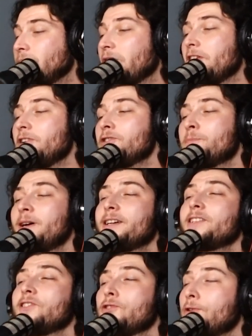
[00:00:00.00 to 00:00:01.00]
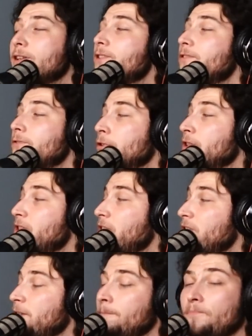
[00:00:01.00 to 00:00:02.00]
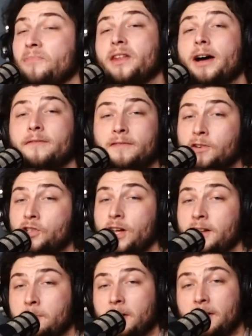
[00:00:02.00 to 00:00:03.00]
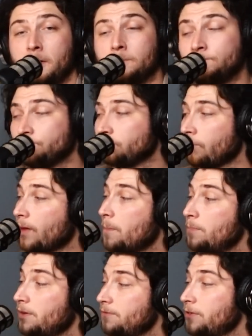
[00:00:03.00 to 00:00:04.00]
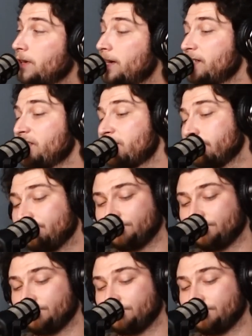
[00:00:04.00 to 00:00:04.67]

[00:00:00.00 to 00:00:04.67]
here's my constructive criticism, not for Jelly Belly, but for us.